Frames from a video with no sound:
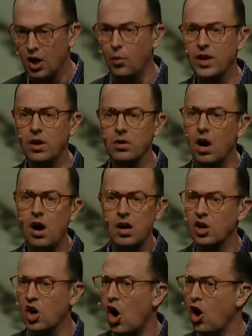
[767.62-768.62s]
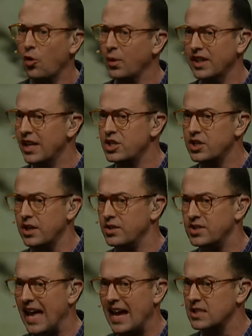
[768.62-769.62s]
We don't honor all
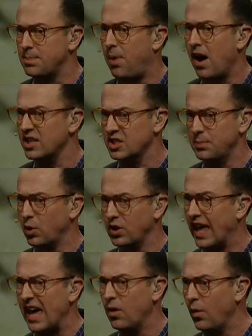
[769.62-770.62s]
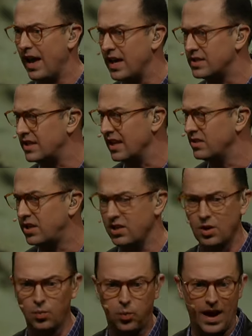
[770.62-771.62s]
religions as possible gateways into
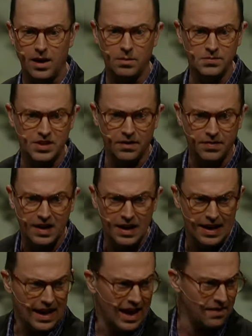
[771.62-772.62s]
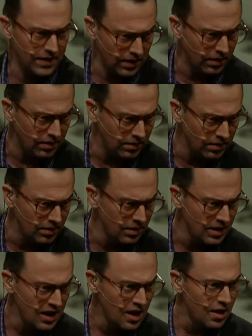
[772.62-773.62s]
the realms of heaven.
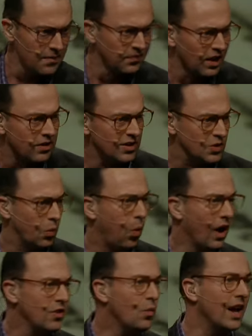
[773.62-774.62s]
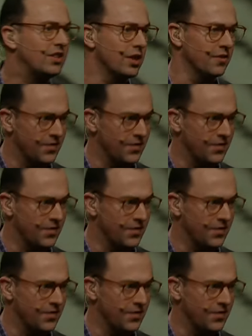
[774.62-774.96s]
There's one way to the